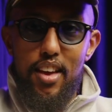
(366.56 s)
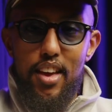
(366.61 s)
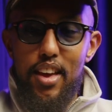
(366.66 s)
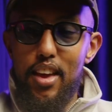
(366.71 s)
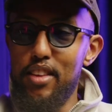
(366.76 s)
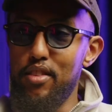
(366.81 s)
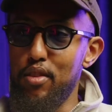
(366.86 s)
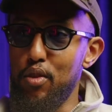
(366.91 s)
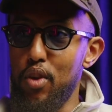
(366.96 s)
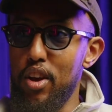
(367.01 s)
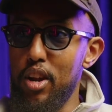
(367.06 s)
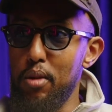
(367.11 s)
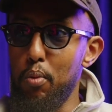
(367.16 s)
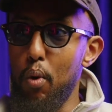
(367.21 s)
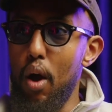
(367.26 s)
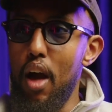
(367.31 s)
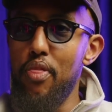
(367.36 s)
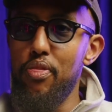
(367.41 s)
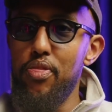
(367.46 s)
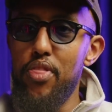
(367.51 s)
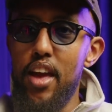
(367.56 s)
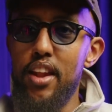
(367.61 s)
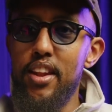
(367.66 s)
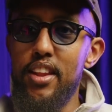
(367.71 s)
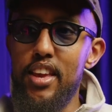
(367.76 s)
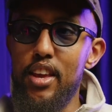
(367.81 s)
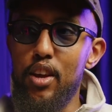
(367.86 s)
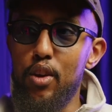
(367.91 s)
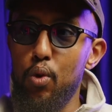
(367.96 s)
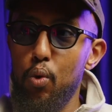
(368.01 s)
Is incredible. And then
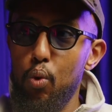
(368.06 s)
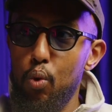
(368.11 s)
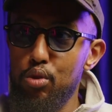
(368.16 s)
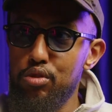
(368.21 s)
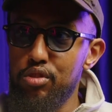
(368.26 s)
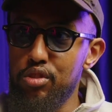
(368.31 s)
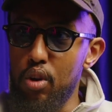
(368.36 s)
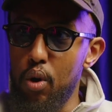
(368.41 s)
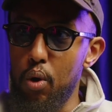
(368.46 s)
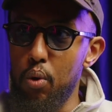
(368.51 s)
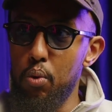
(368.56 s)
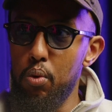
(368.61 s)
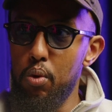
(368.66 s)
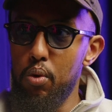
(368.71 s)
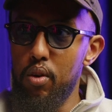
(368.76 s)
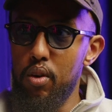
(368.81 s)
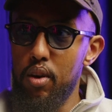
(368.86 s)
he can also